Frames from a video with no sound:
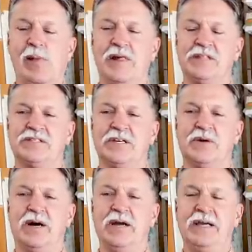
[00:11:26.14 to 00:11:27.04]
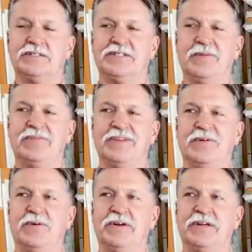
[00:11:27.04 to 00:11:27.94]
And so I had something
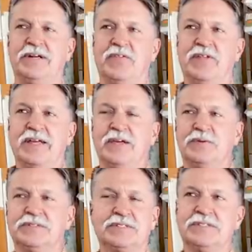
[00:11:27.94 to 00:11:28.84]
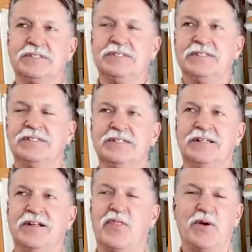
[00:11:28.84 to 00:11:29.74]
he wanted. I think it was
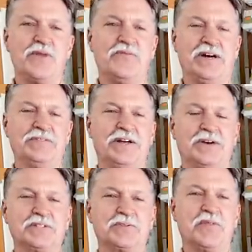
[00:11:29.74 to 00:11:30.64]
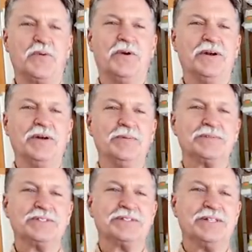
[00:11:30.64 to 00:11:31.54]
$35 worth of
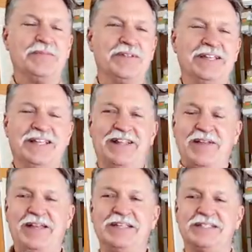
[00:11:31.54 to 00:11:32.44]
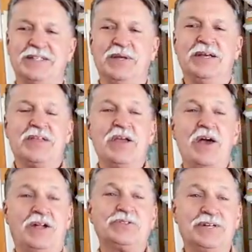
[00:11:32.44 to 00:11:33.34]
worms or something. And he said,
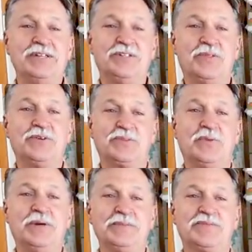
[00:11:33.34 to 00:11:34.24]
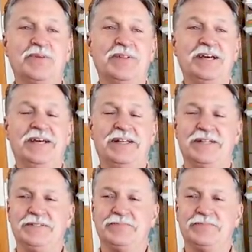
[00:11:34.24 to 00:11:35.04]
yeah, I'll trade you those worms for that.